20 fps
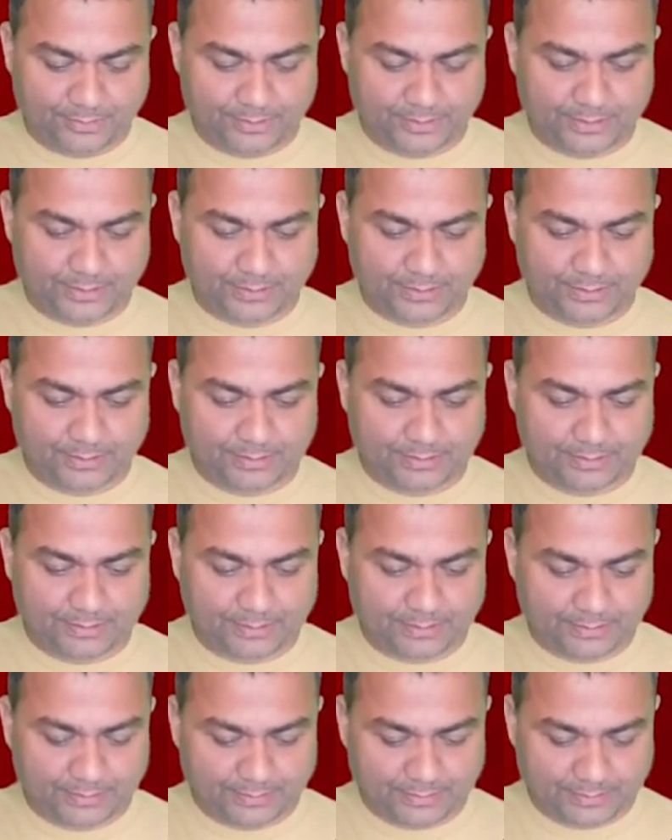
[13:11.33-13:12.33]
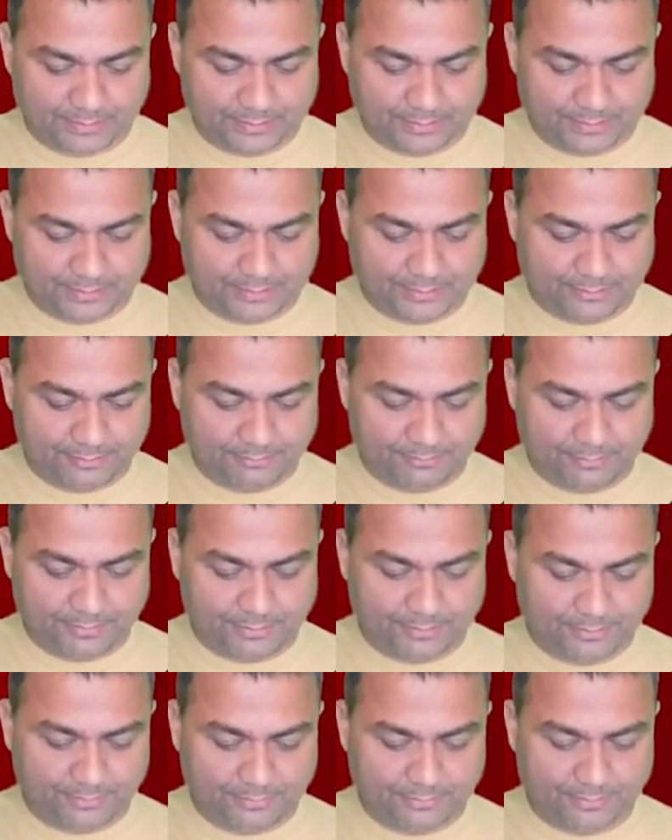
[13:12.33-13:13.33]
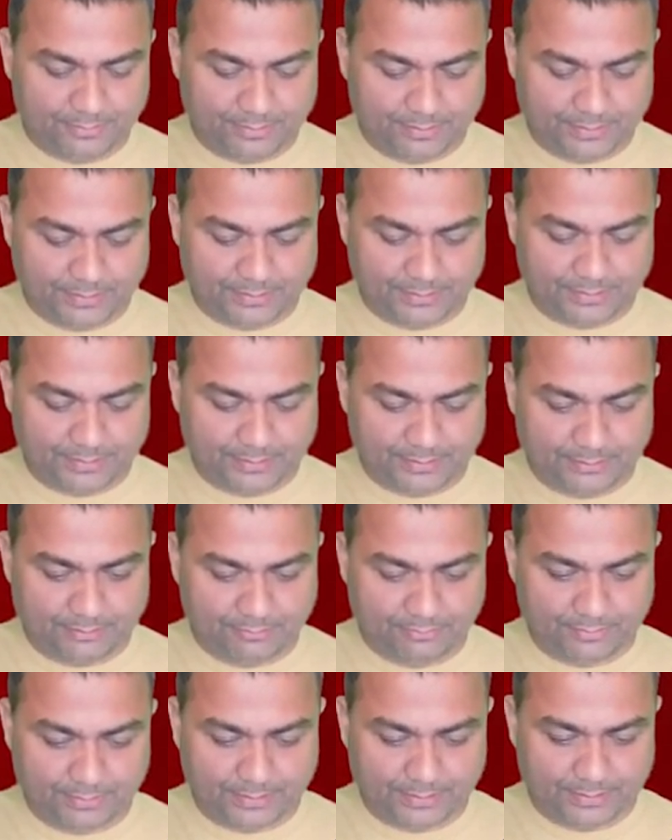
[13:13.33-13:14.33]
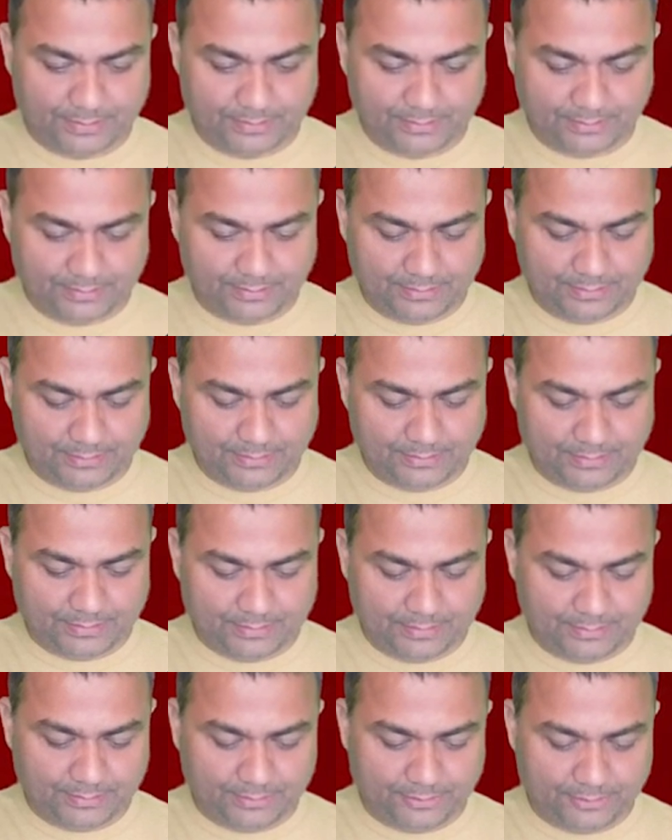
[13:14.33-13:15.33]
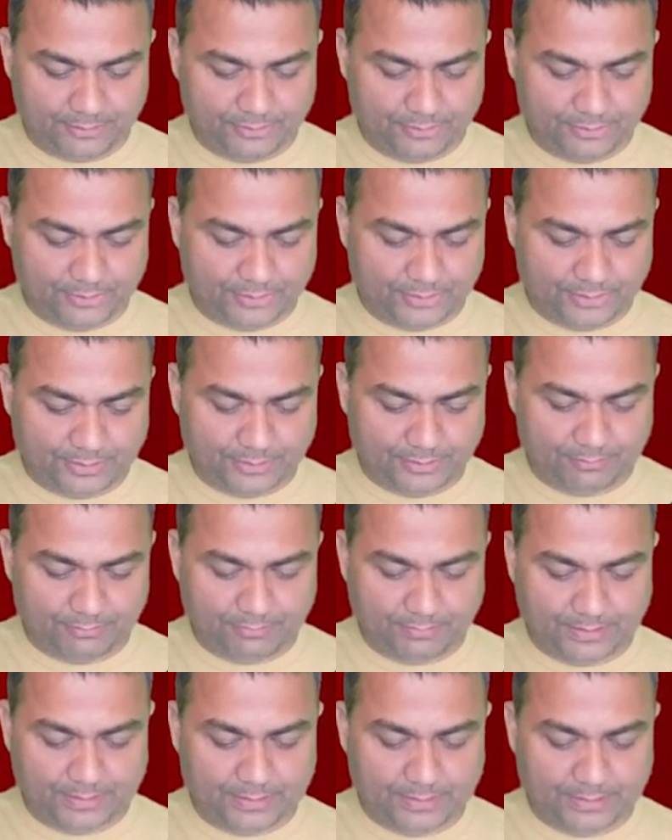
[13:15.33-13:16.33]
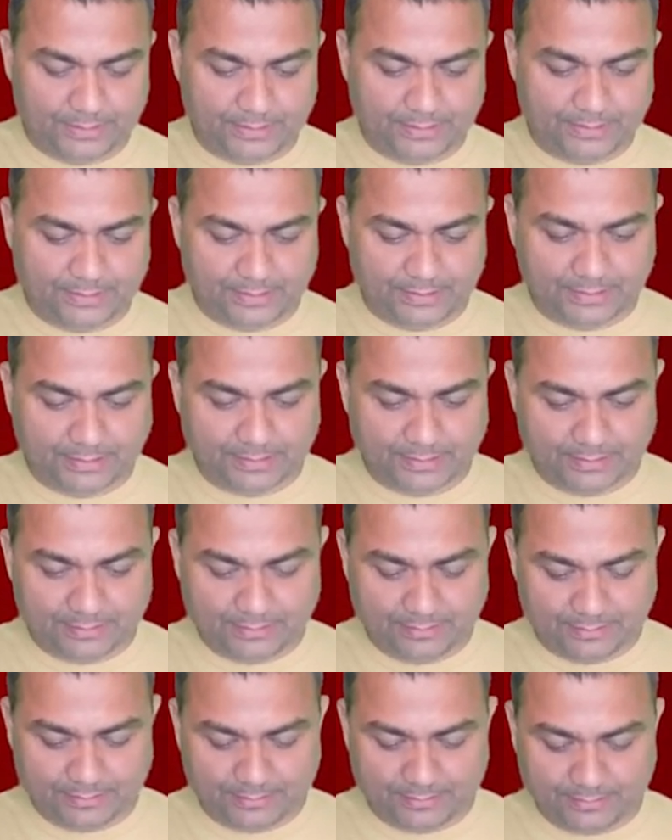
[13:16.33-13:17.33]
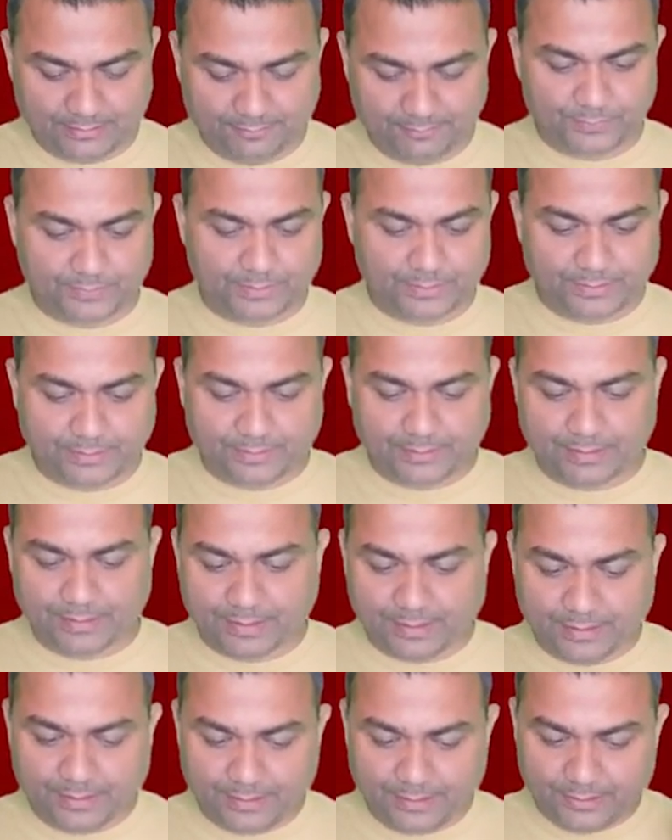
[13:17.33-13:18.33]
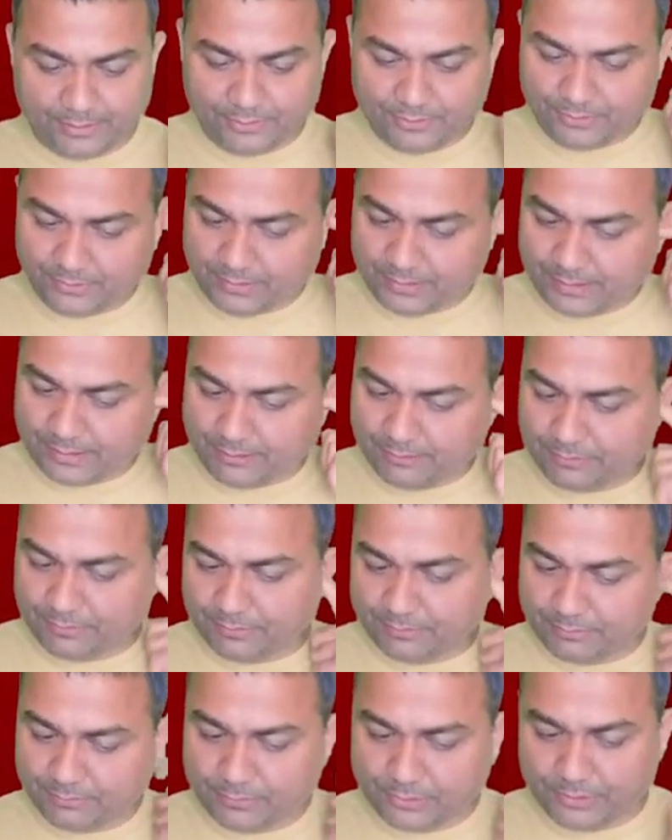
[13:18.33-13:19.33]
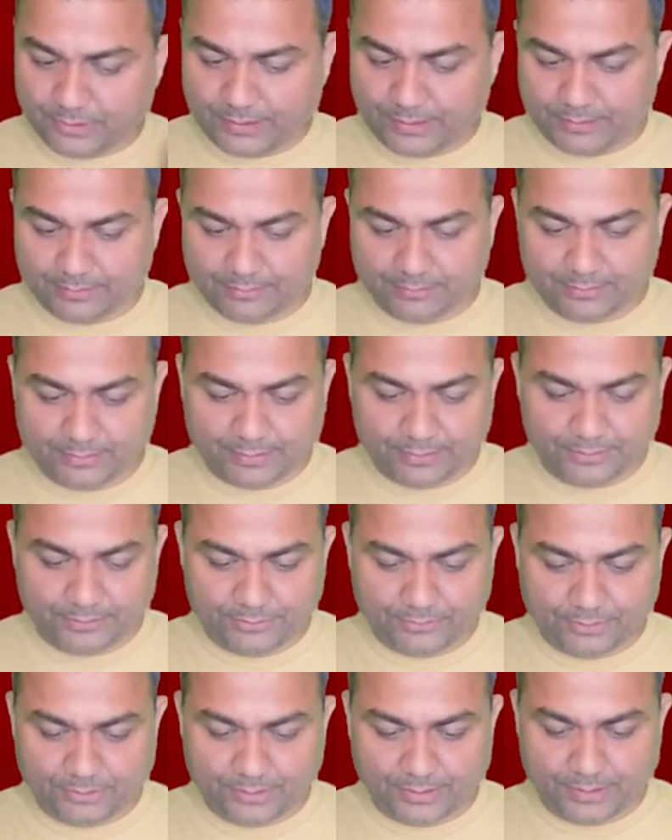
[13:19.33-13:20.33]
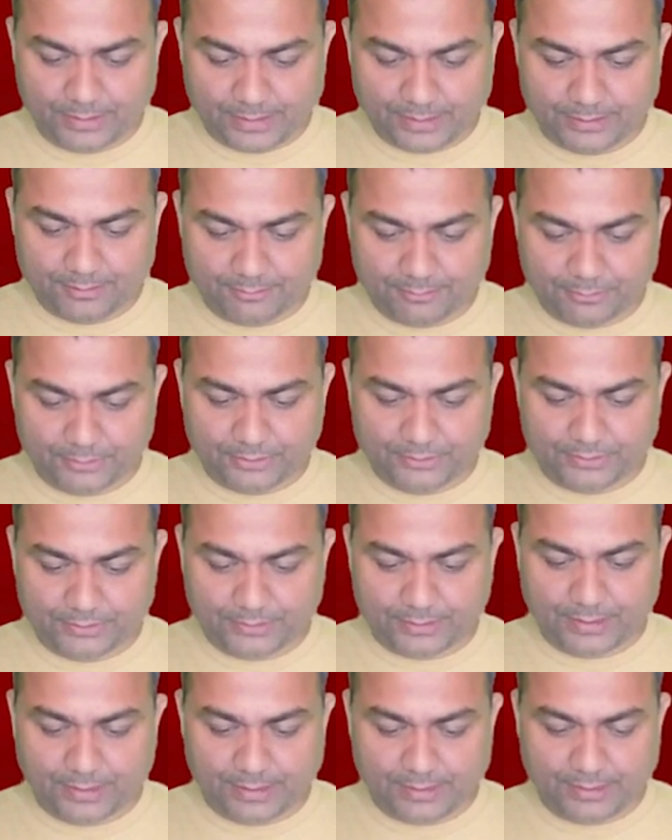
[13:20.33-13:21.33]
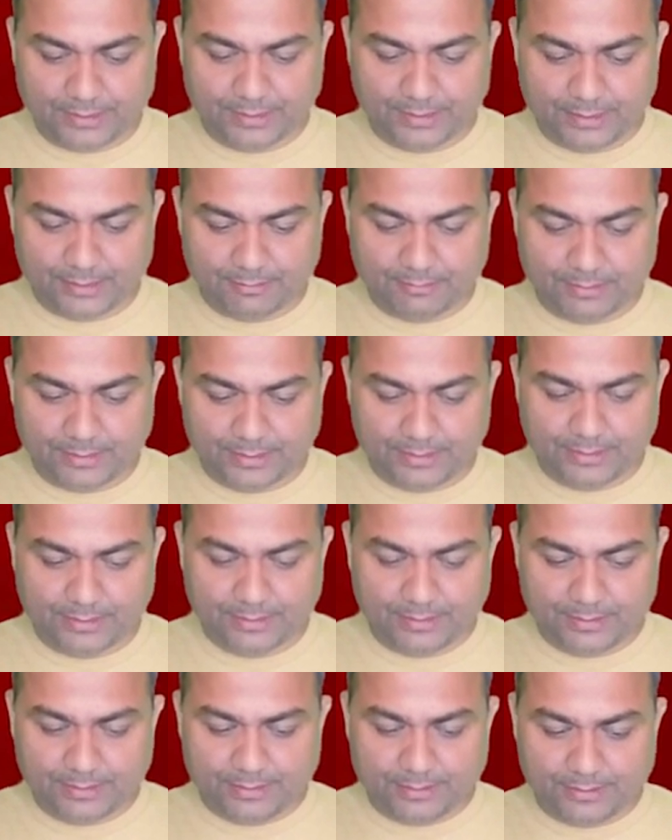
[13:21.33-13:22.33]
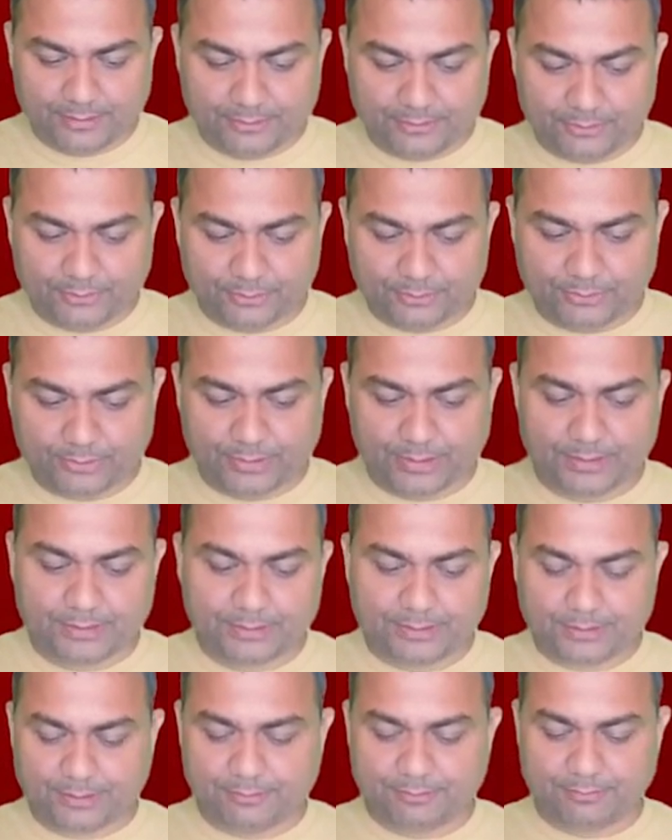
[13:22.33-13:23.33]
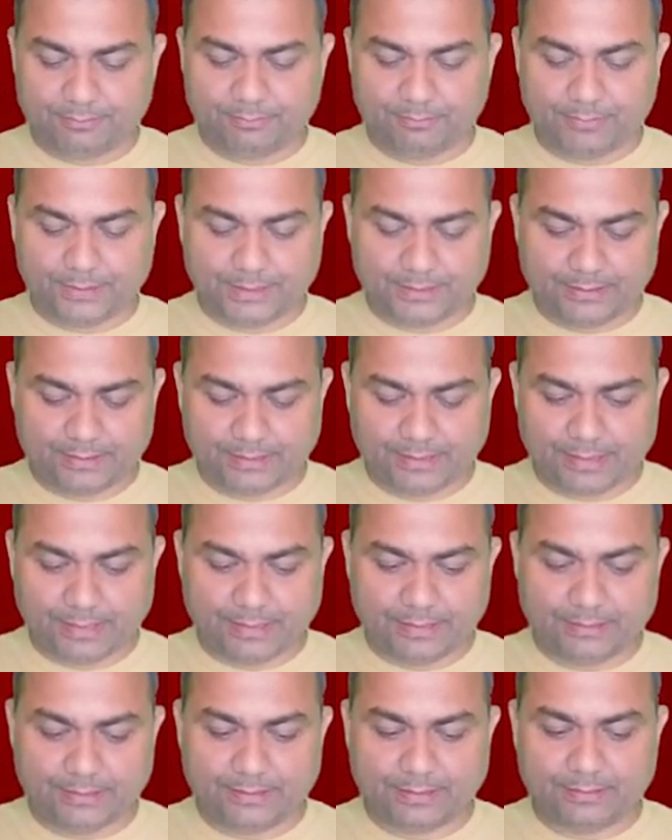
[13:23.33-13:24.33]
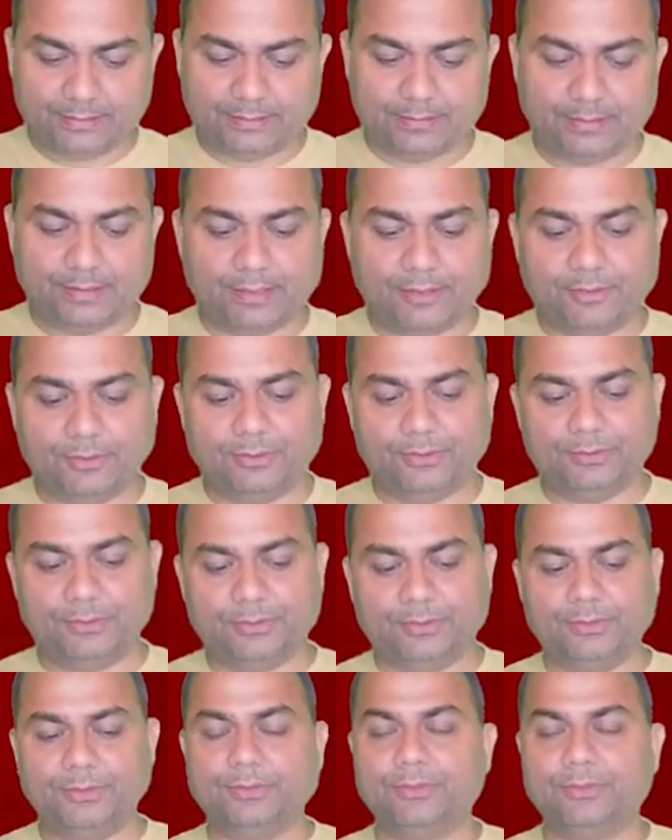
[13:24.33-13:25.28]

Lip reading: for the above given job details, can you give Boolean search for dice, monster, and career builder to search best candidates. Now